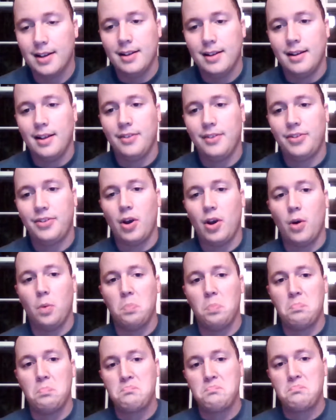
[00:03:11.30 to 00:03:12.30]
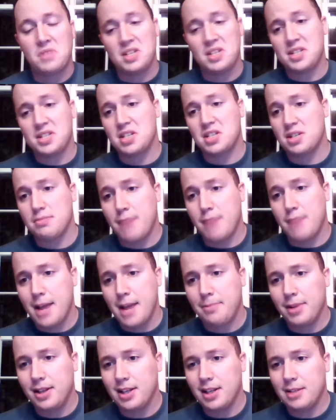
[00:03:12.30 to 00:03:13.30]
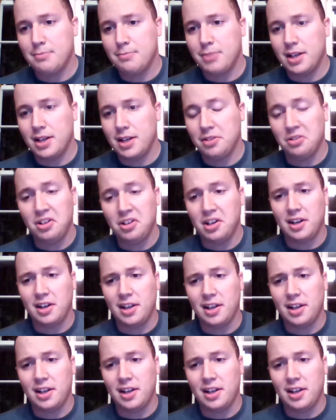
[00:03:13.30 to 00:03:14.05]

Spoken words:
And so this is just my opinion, but look,